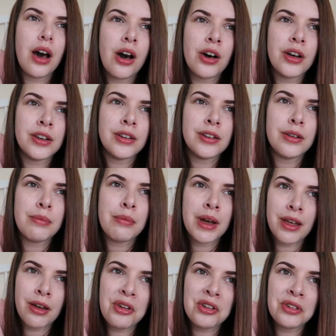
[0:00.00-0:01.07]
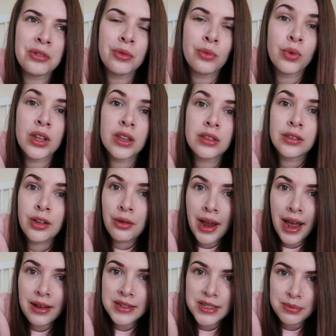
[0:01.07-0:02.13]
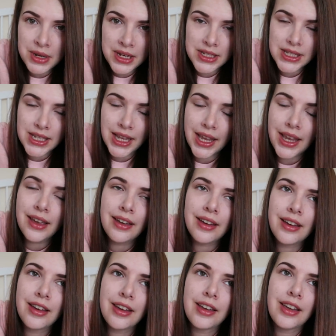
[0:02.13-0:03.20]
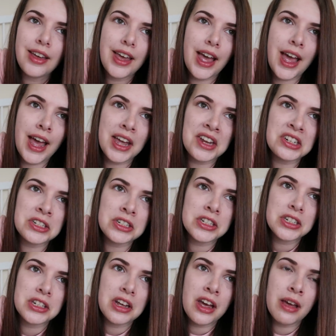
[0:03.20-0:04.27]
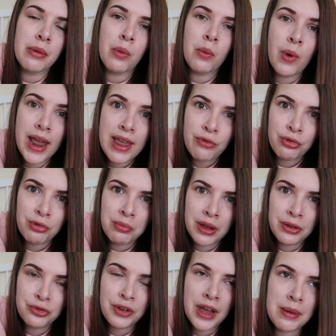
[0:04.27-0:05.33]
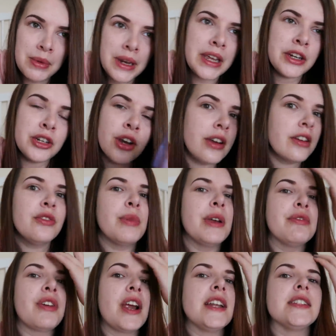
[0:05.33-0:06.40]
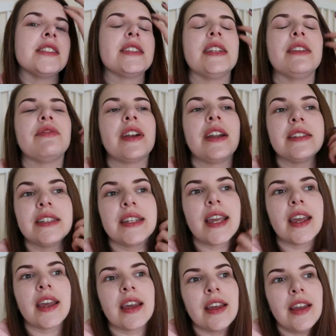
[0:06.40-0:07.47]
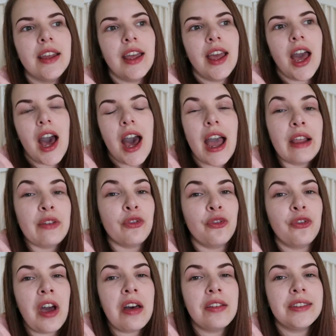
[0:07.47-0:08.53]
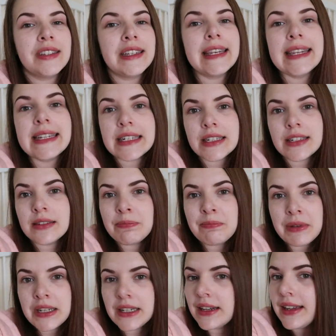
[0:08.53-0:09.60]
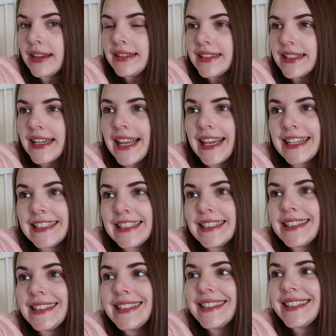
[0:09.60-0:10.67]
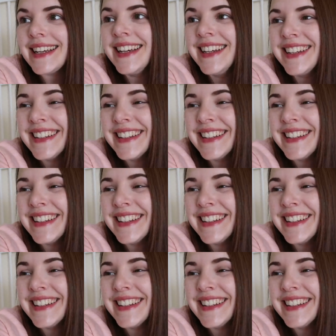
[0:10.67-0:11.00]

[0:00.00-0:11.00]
on my own with no housemates here, and I'm away from my family. None of my friends live around here. I felt a little bit isolated.